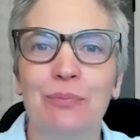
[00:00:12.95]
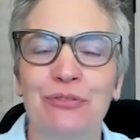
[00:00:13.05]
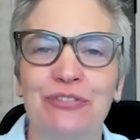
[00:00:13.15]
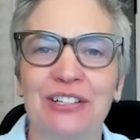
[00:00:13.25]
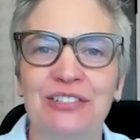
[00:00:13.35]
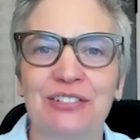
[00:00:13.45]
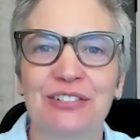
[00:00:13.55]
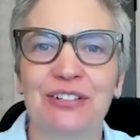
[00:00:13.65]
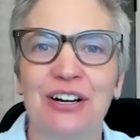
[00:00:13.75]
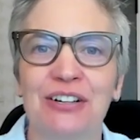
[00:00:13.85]

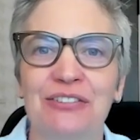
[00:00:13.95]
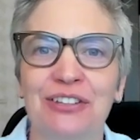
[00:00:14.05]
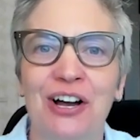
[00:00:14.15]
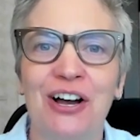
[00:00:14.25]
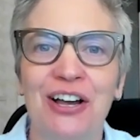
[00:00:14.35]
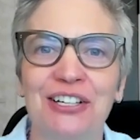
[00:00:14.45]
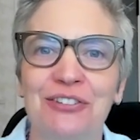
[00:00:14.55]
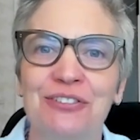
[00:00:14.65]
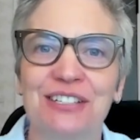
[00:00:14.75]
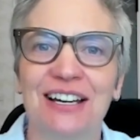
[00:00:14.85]
professor of law at
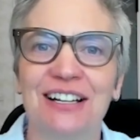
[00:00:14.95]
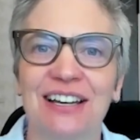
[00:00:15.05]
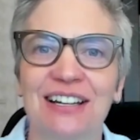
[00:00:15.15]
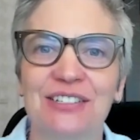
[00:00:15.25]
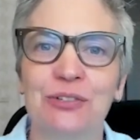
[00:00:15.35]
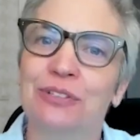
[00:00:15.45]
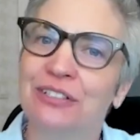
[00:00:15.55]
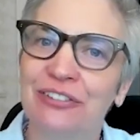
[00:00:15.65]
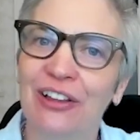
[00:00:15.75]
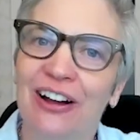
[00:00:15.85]
UCLA School
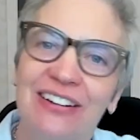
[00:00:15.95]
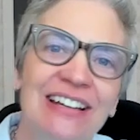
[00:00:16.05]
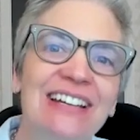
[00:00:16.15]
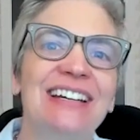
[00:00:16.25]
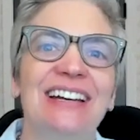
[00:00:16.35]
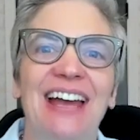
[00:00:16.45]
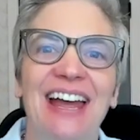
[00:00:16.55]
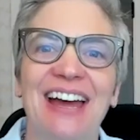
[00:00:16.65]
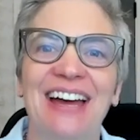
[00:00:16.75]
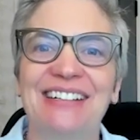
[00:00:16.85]
of Law.
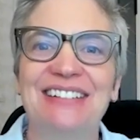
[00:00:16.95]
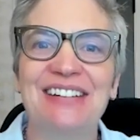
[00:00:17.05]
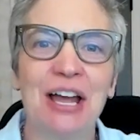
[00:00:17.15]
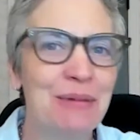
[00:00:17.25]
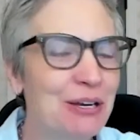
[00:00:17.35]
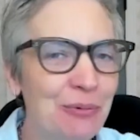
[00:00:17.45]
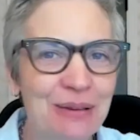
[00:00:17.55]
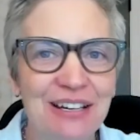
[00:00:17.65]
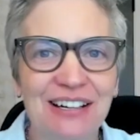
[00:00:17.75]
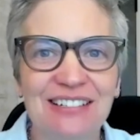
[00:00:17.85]
And I'm here
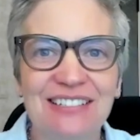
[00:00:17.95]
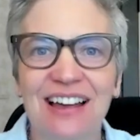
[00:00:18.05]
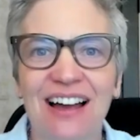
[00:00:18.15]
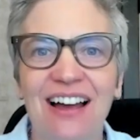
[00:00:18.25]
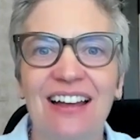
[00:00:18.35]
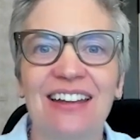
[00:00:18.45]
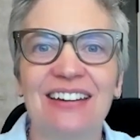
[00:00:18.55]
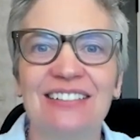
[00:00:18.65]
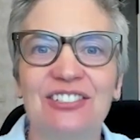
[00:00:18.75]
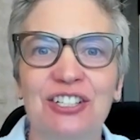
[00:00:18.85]
because
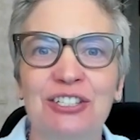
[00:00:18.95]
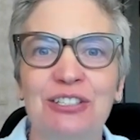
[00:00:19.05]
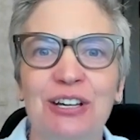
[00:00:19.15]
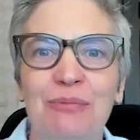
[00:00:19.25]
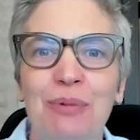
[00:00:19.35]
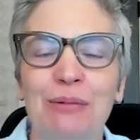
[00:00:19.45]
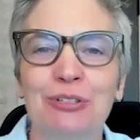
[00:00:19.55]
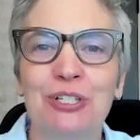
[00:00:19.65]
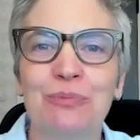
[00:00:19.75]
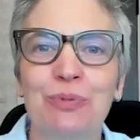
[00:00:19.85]
I just uh,
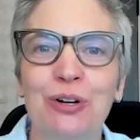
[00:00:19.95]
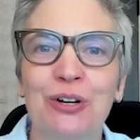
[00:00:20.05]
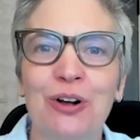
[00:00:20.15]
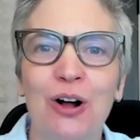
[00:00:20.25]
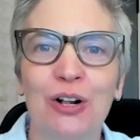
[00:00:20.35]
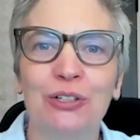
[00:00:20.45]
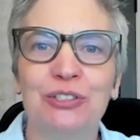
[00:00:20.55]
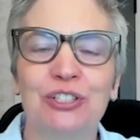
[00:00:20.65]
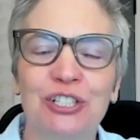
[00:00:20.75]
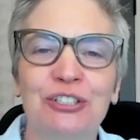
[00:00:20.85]
published a book
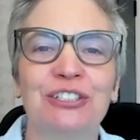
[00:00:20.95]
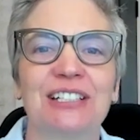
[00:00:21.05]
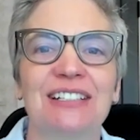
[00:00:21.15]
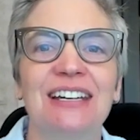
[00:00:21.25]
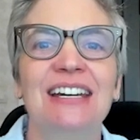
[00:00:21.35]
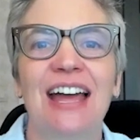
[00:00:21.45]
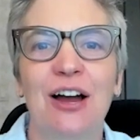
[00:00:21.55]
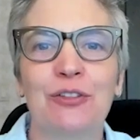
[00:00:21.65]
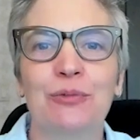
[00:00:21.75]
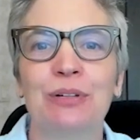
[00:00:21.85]
called Shielded
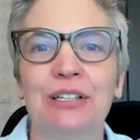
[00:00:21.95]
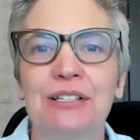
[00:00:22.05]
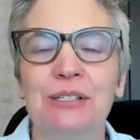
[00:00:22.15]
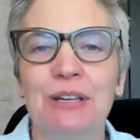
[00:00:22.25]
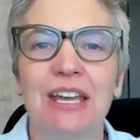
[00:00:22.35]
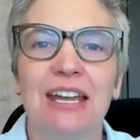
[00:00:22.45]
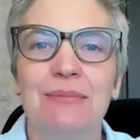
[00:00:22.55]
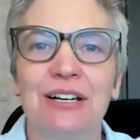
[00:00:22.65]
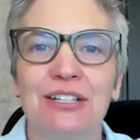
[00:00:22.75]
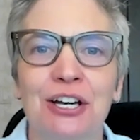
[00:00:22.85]
How the Police
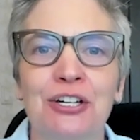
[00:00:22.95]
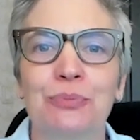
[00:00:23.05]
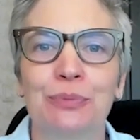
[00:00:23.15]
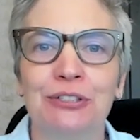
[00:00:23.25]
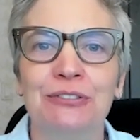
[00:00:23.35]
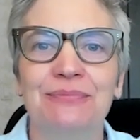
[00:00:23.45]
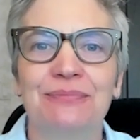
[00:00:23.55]
Became Untouchable.